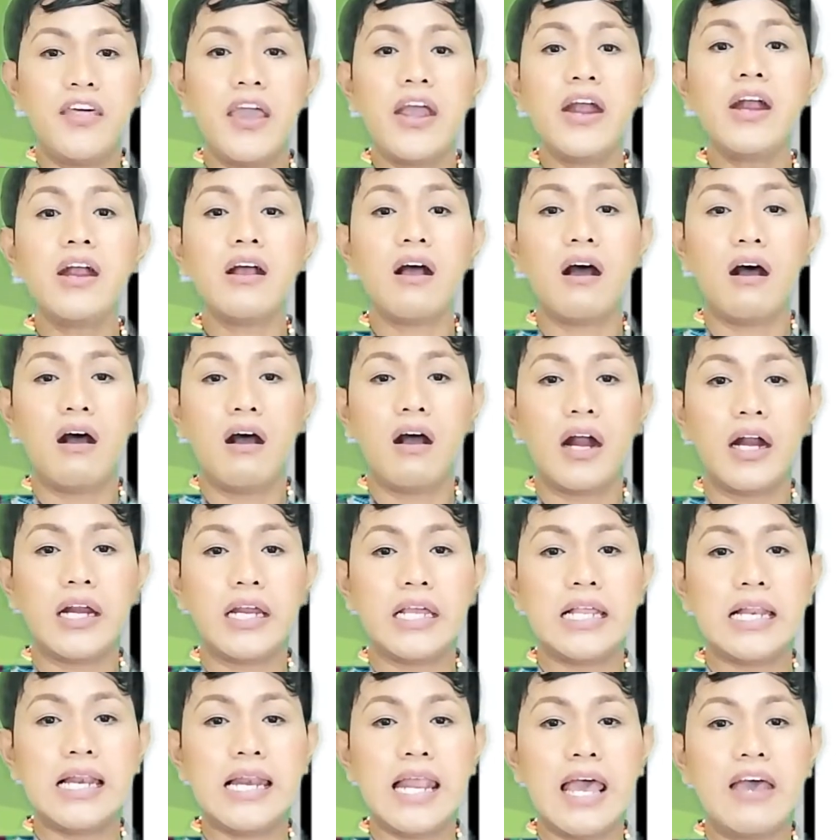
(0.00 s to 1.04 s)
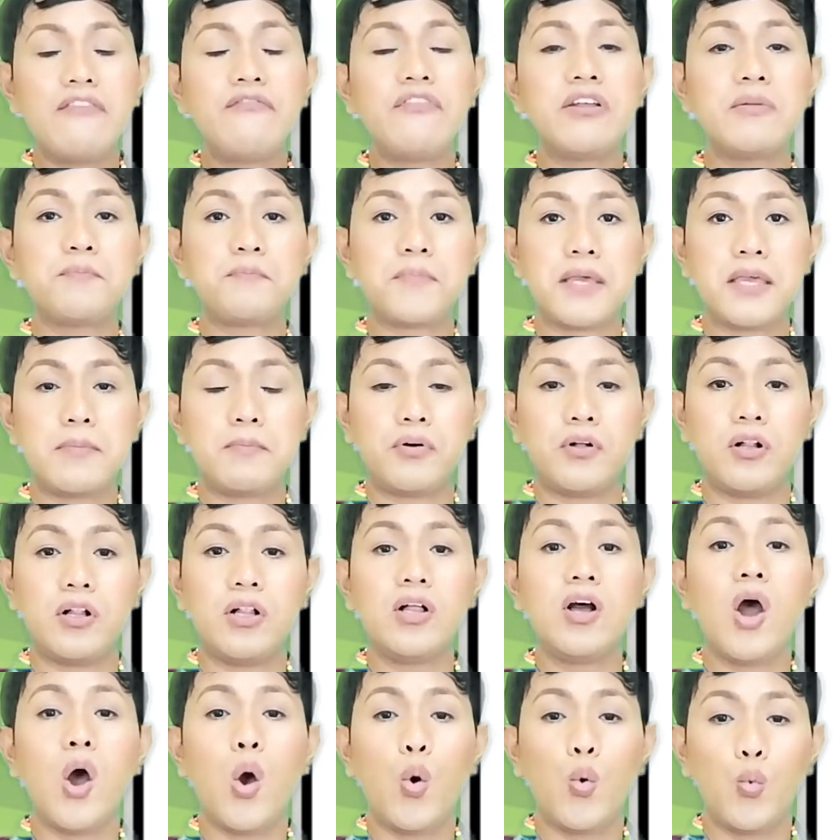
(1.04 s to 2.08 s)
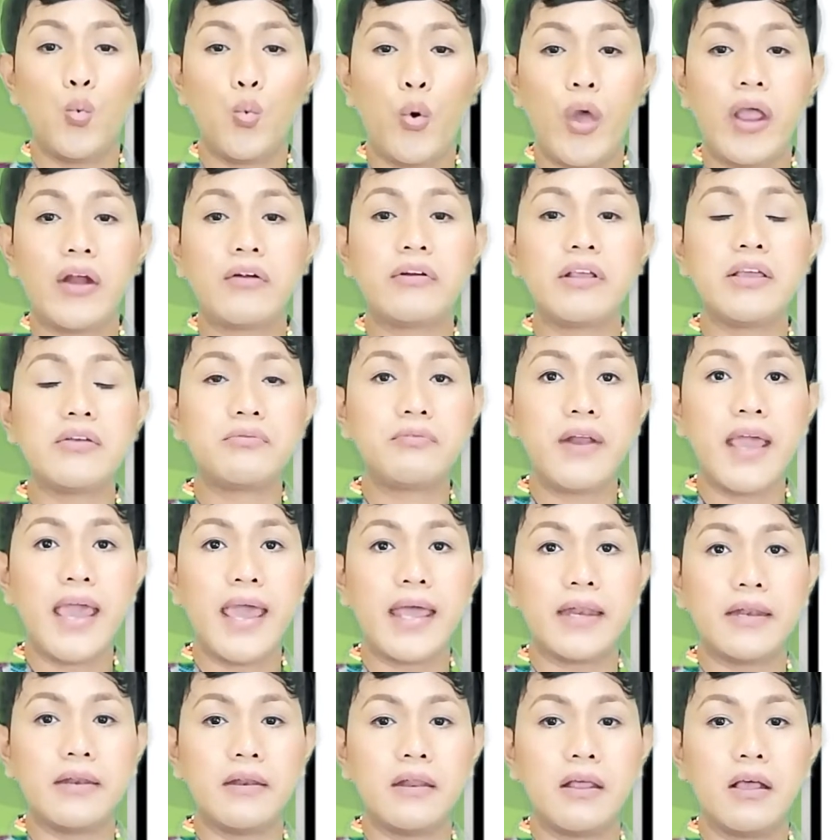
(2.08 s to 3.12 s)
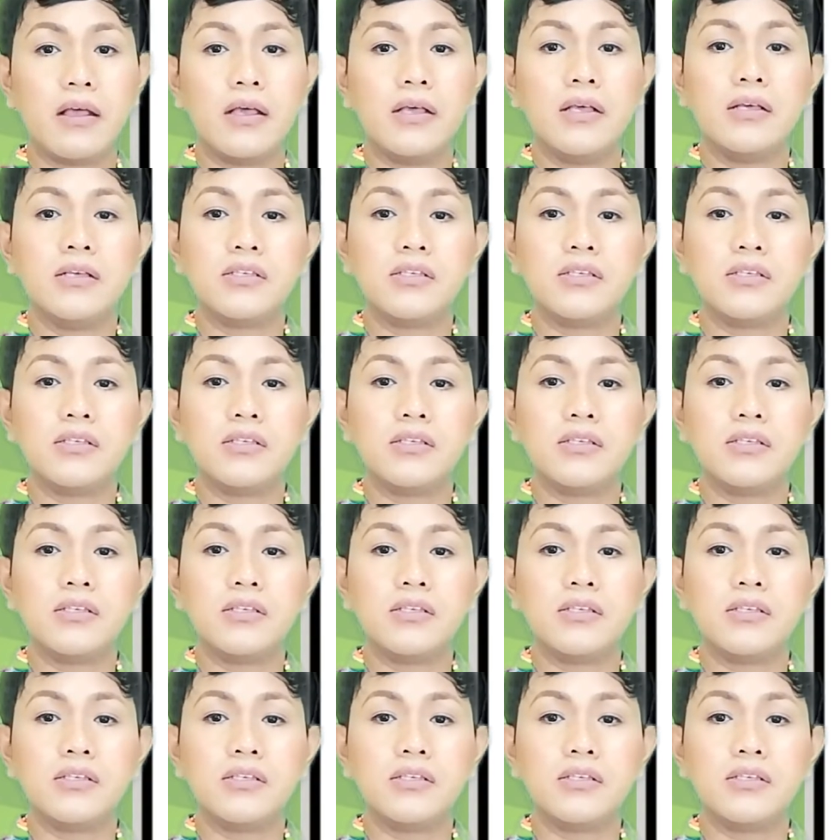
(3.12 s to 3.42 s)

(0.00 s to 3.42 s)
There are 11 people wearing red.